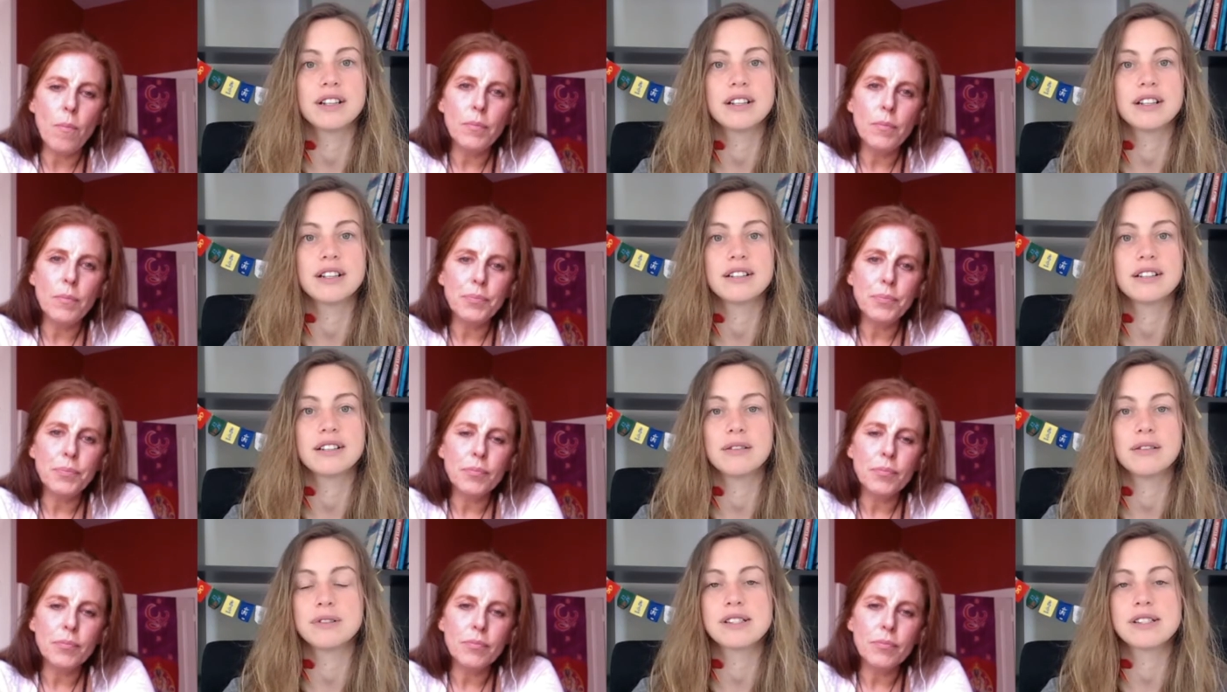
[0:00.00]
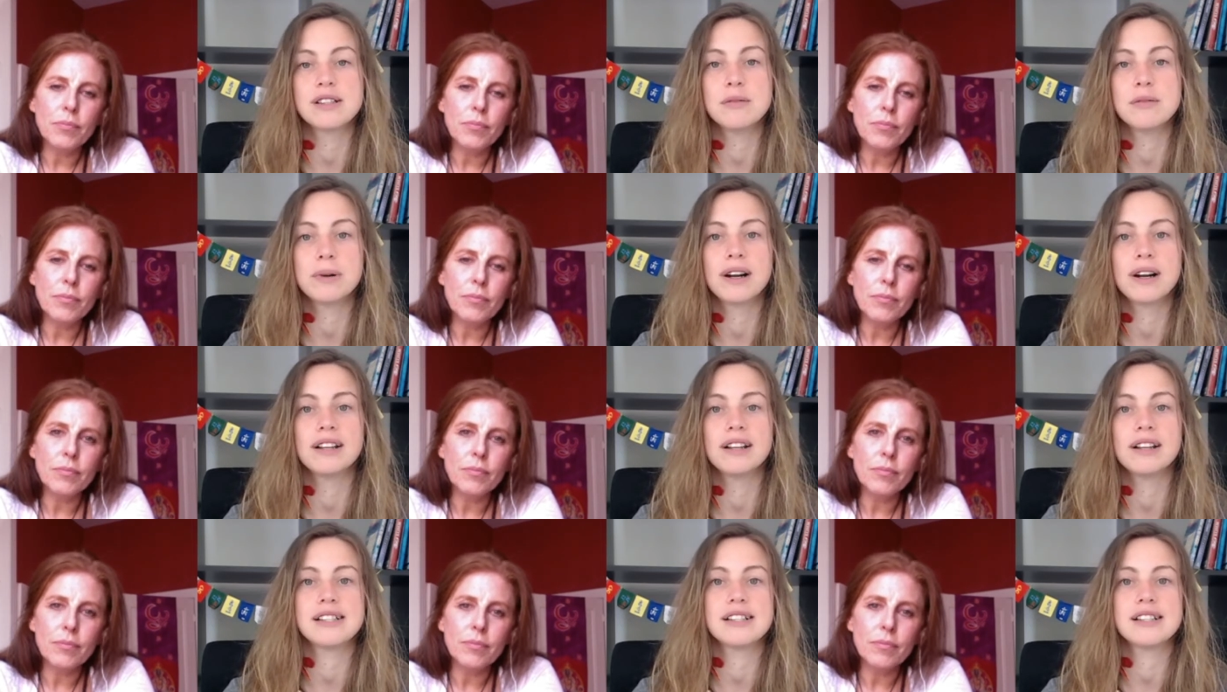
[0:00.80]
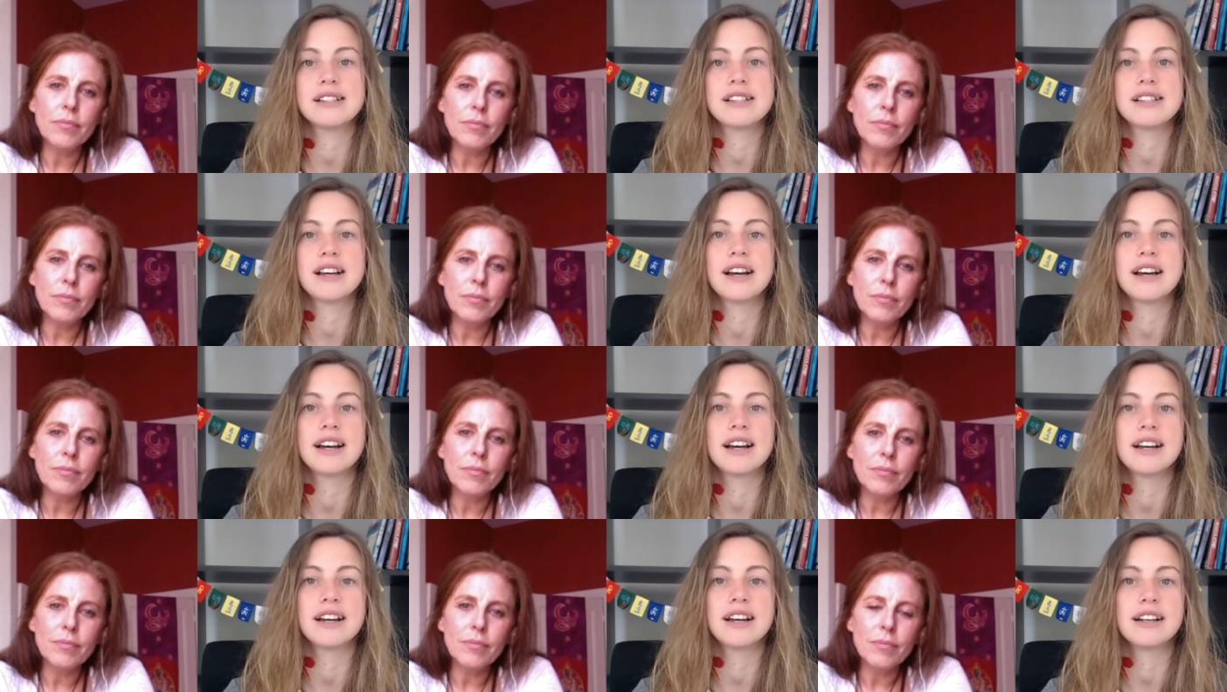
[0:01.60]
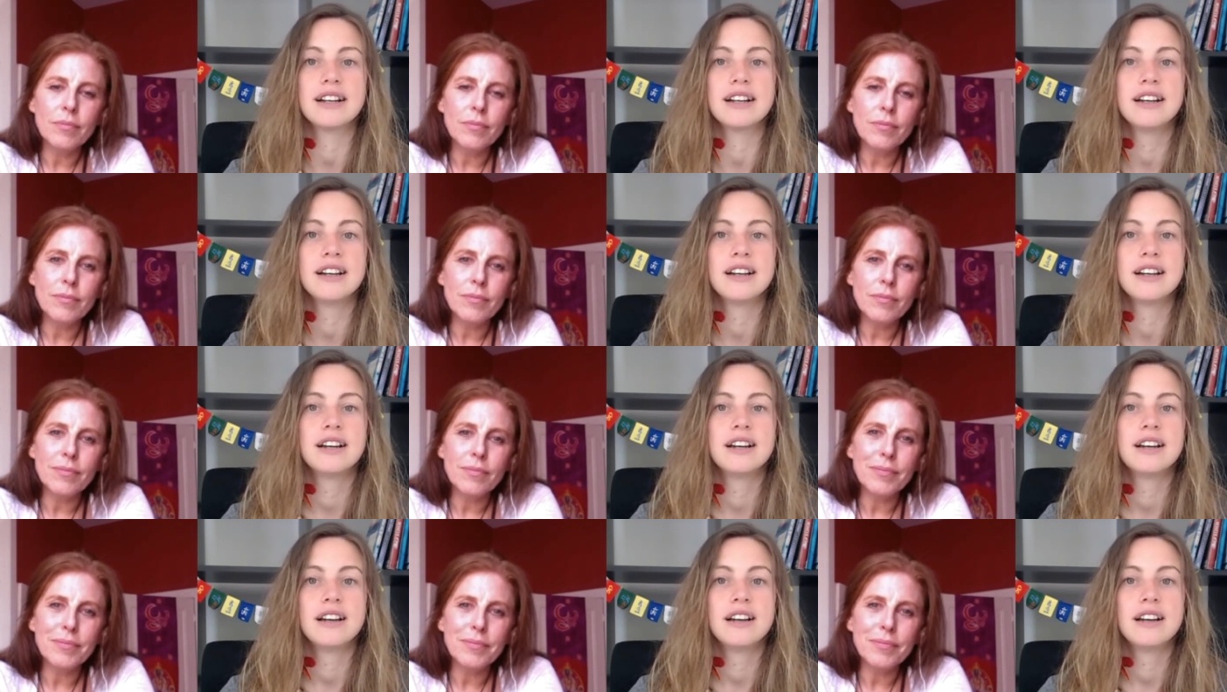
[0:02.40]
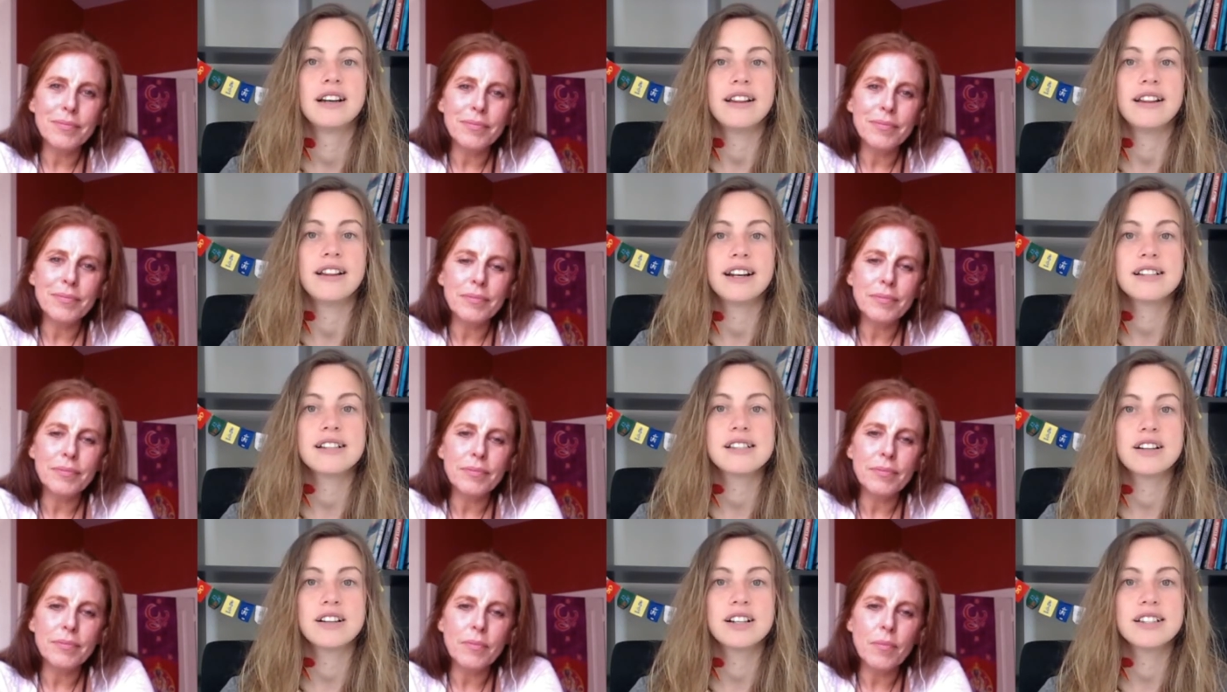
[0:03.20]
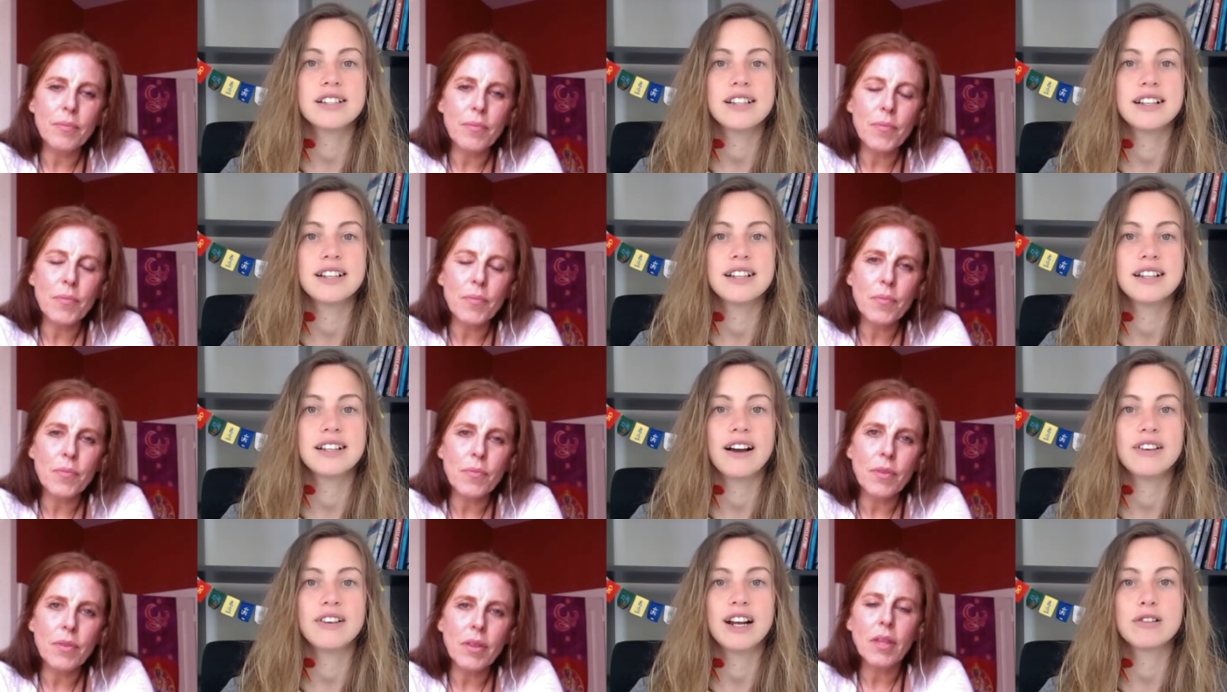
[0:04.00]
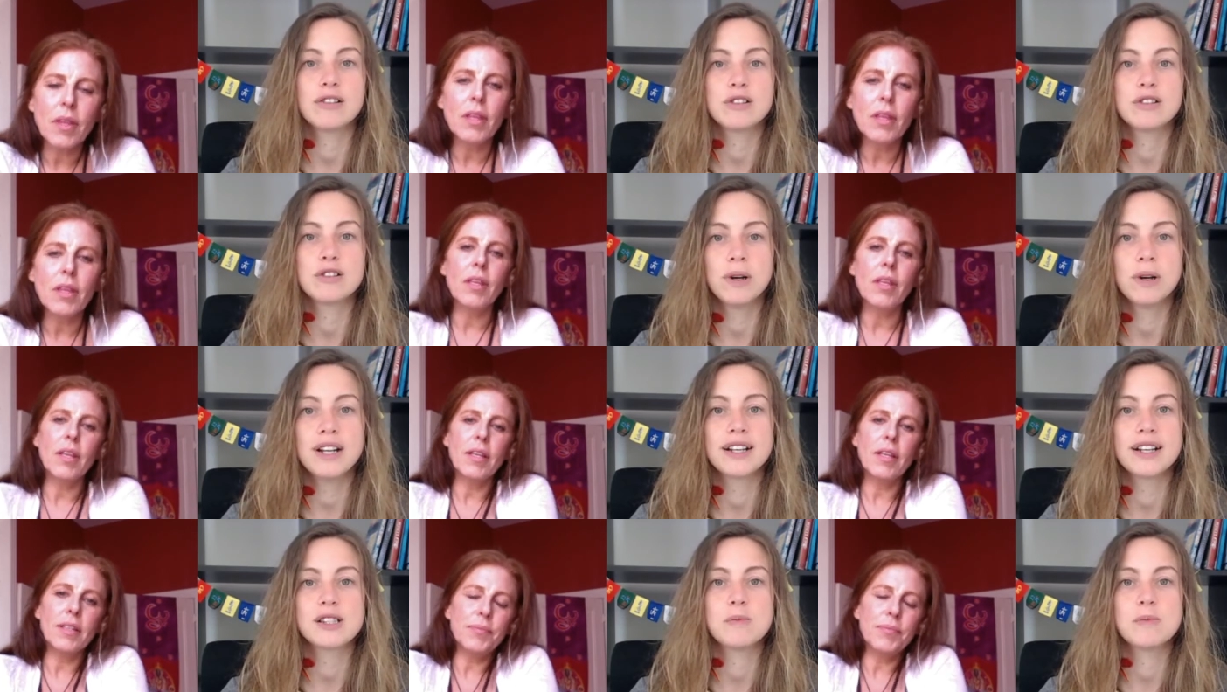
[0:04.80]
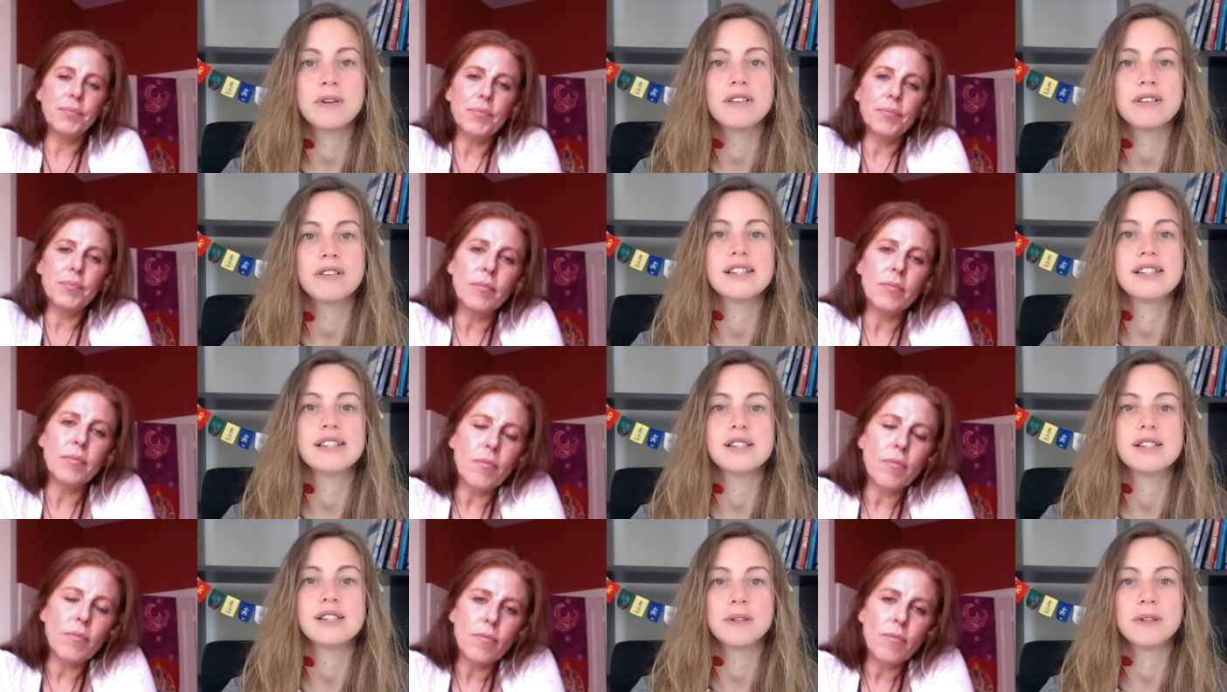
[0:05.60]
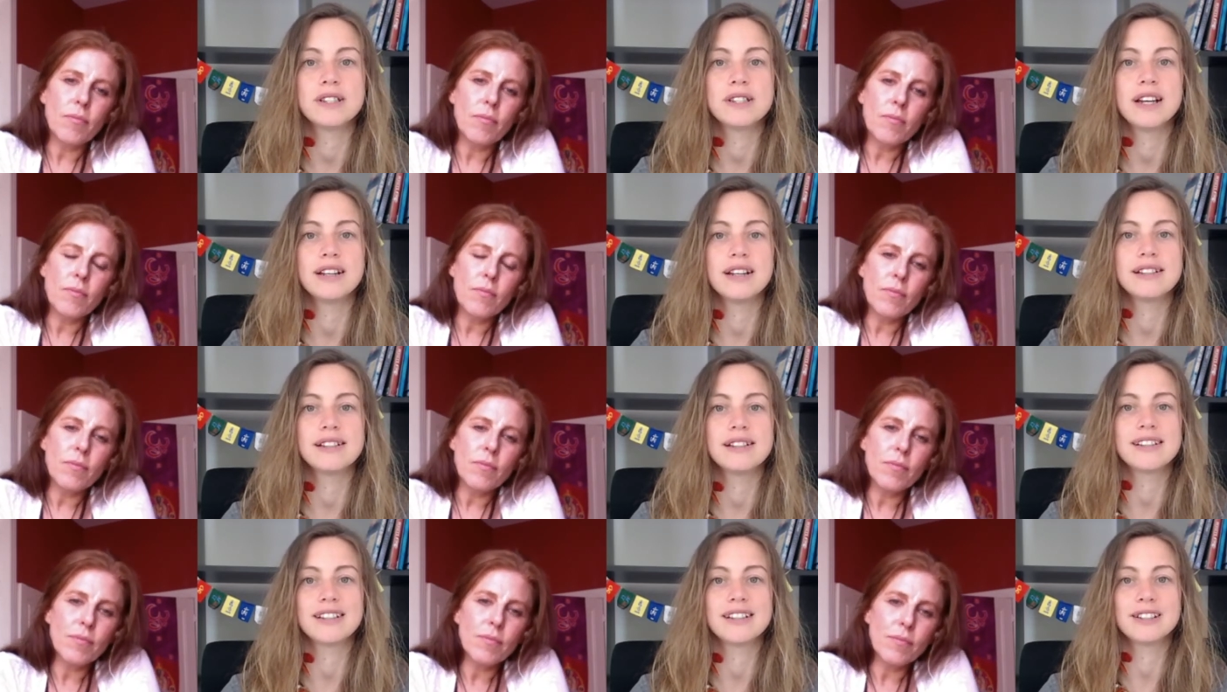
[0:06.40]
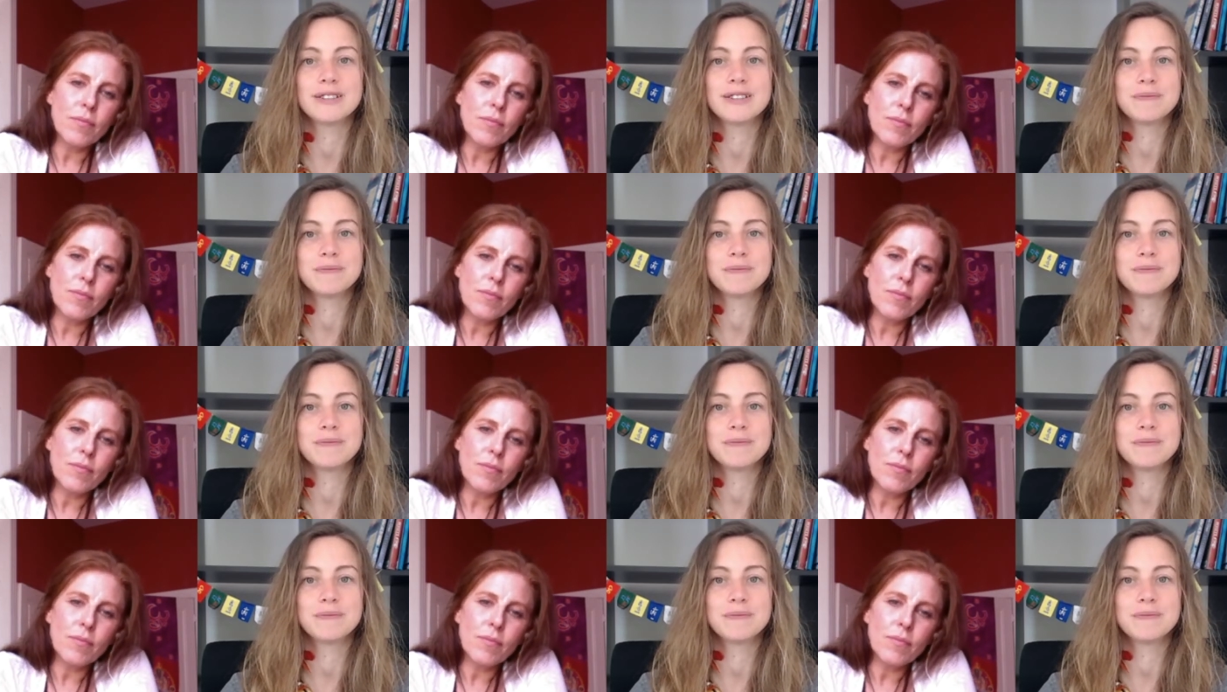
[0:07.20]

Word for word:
Speaker 1: that that was sleep paralysis. And, and then I started having out-of-body experiences spontaneously.